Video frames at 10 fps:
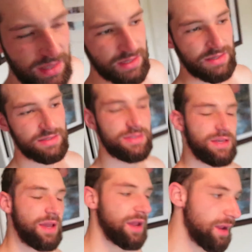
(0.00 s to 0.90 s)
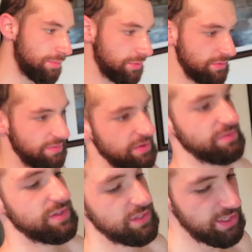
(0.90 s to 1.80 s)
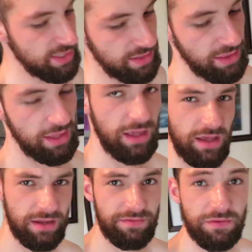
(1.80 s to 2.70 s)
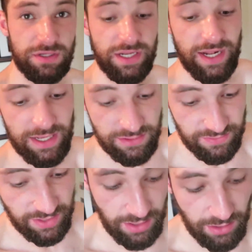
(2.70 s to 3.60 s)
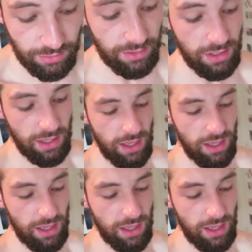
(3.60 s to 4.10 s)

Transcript: is April 15th, and for today's video,